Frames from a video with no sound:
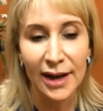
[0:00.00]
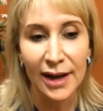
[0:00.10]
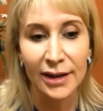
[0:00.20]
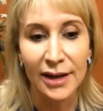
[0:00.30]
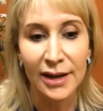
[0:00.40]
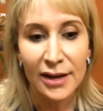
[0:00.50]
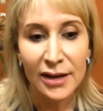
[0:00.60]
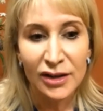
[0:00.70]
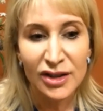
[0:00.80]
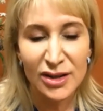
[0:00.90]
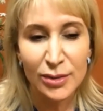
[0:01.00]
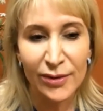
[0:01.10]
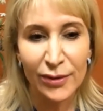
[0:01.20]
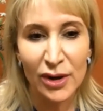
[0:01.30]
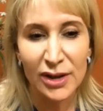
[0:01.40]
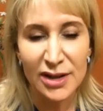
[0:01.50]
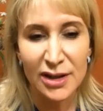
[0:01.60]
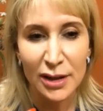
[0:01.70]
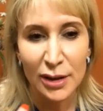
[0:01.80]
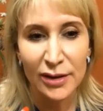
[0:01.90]
And just referring to
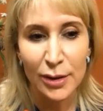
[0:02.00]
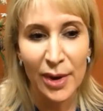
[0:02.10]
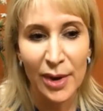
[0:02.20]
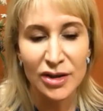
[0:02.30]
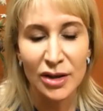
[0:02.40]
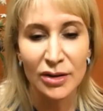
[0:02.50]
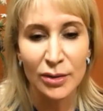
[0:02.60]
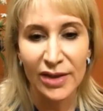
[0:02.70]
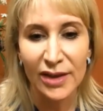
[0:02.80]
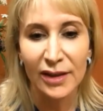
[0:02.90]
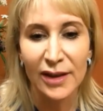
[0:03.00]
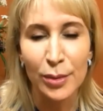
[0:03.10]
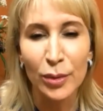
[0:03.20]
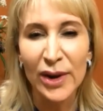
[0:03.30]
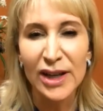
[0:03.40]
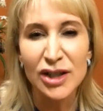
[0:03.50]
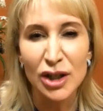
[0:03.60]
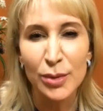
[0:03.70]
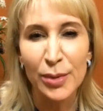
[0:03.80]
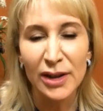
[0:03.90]
the patient with the lip, we
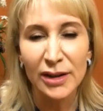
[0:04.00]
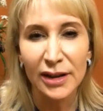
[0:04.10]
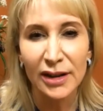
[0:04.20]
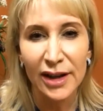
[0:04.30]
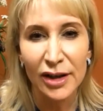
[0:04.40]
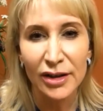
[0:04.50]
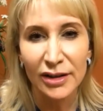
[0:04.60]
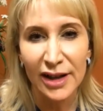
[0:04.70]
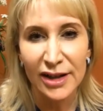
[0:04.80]
do put a little lead